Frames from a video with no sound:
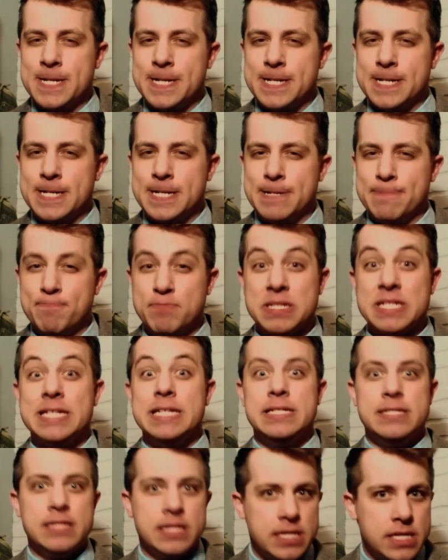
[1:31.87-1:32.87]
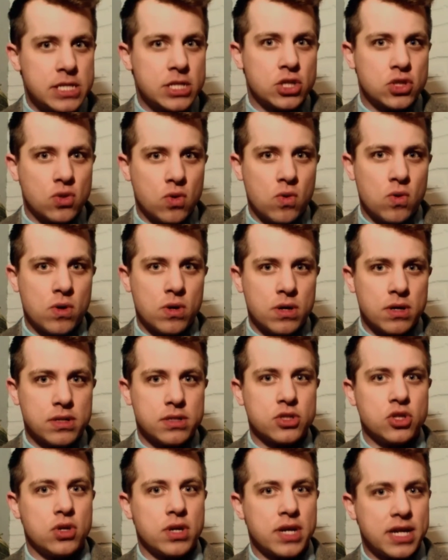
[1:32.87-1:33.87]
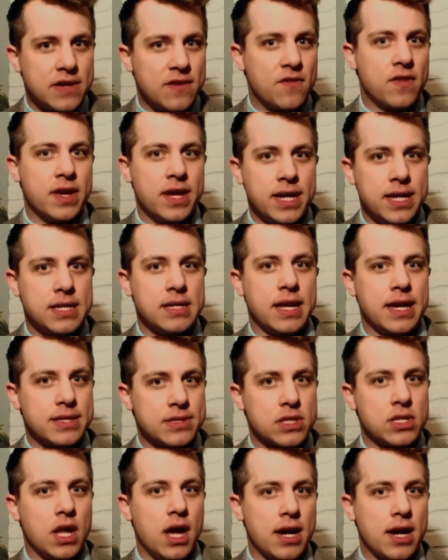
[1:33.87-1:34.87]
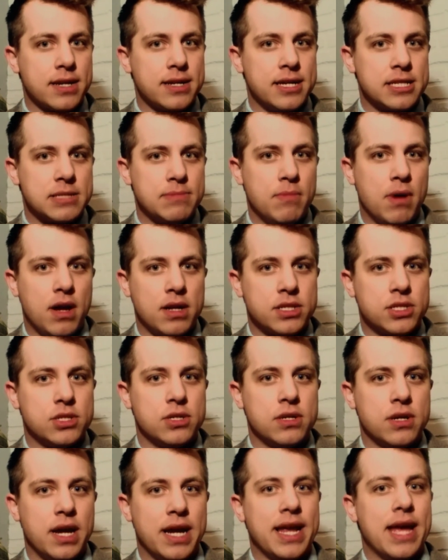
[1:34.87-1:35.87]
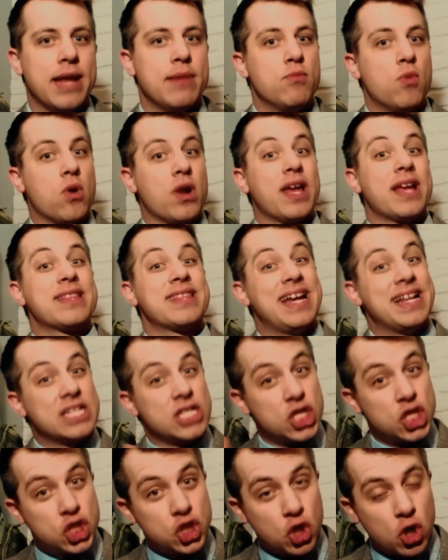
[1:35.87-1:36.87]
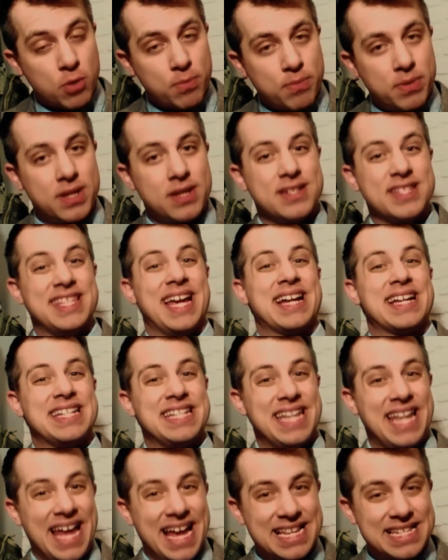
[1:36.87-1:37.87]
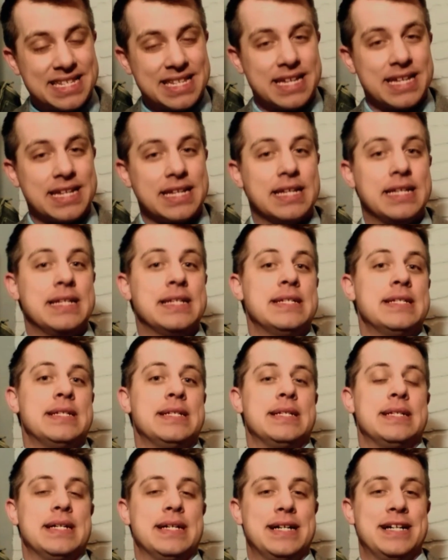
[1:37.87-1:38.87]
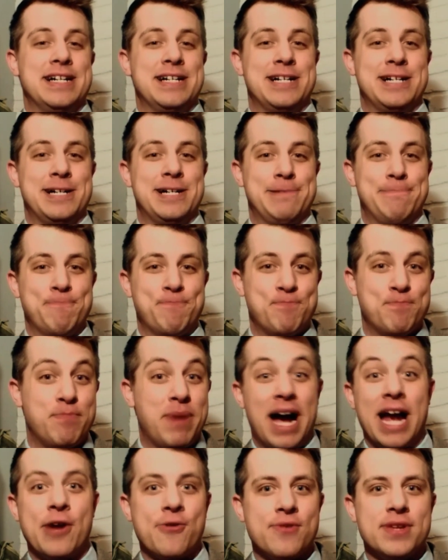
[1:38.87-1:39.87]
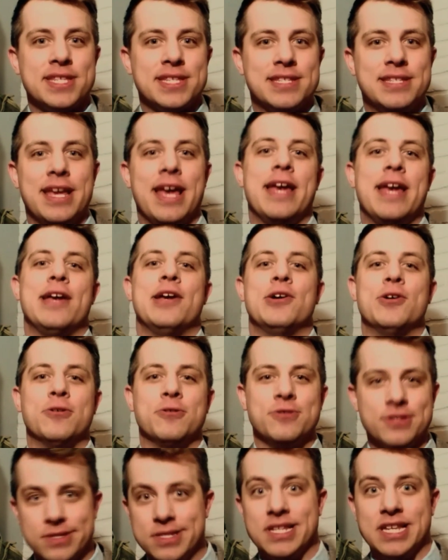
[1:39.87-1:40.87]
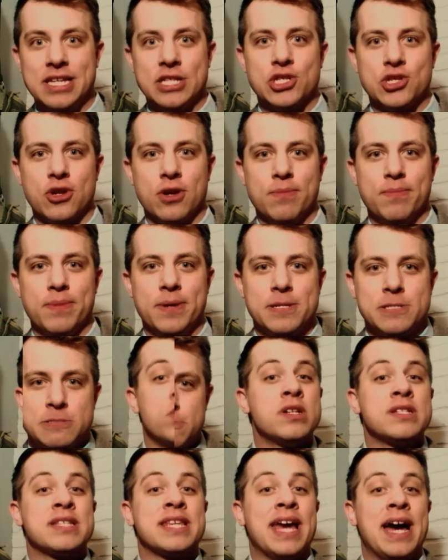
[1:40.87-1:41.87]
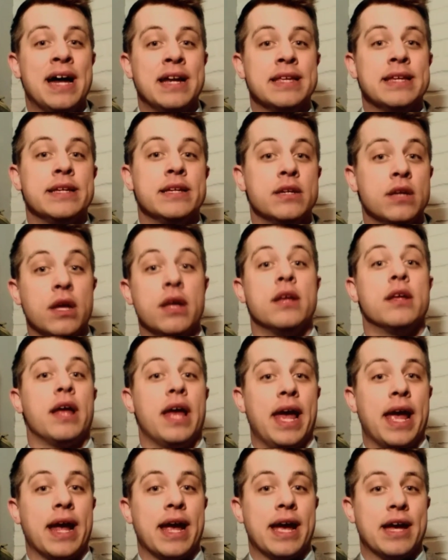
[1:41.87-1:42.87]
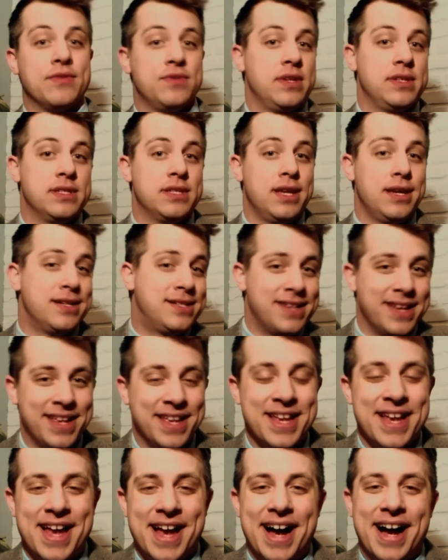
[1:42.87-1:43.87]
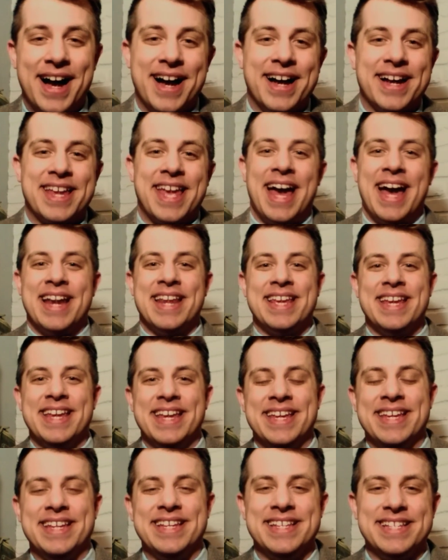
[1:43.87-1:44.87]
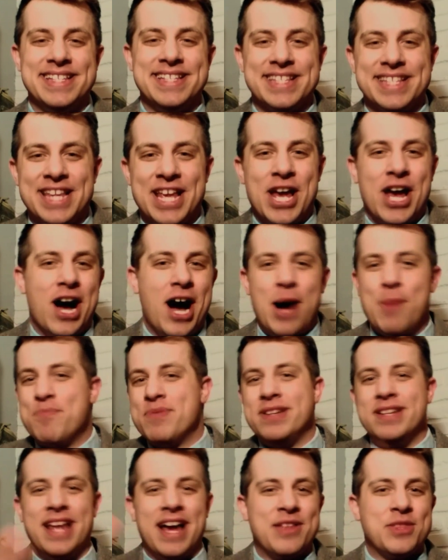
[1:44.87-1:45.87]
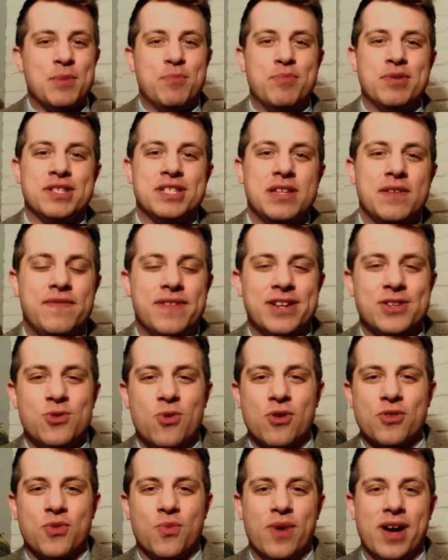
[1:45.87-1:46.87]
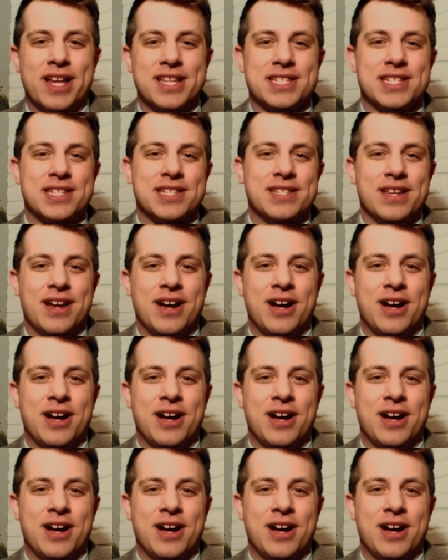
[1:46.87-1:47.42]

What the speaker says: plesiosaur looking thing like the Loch Ness Monster. Again, more like that serpent, that classic pirate's tail sea serpent. So where does Caddy hang out these days? Caddy is up and down the Pacific Northwest,